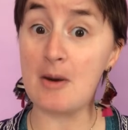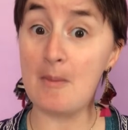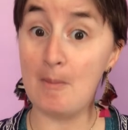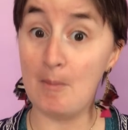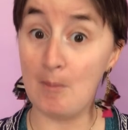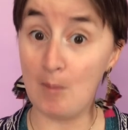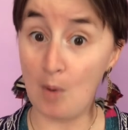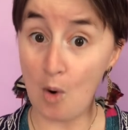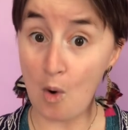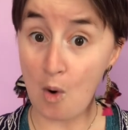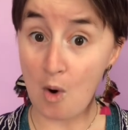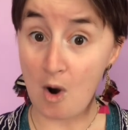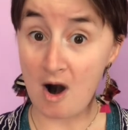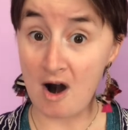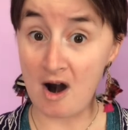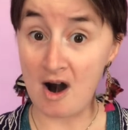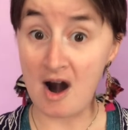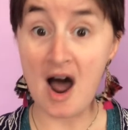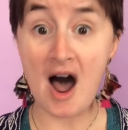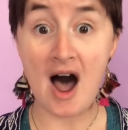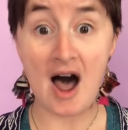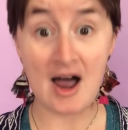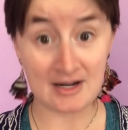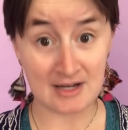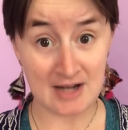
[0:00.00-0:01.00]
more
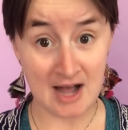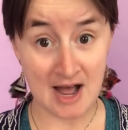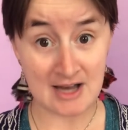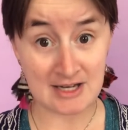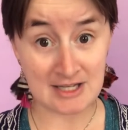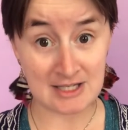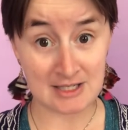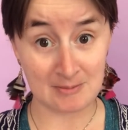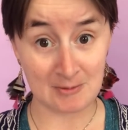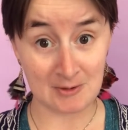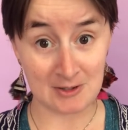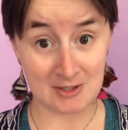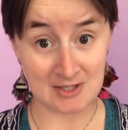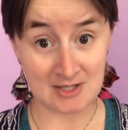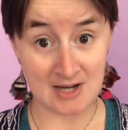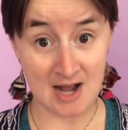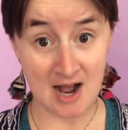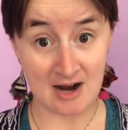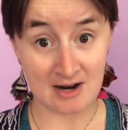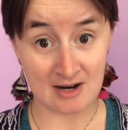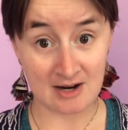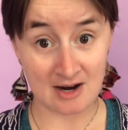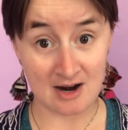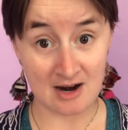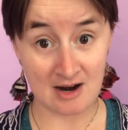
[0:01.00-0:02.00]
on Constable
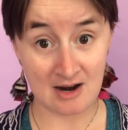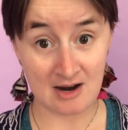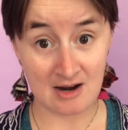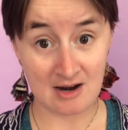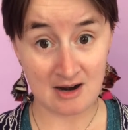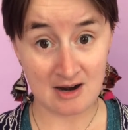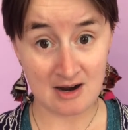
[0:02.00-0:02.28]
Stalker.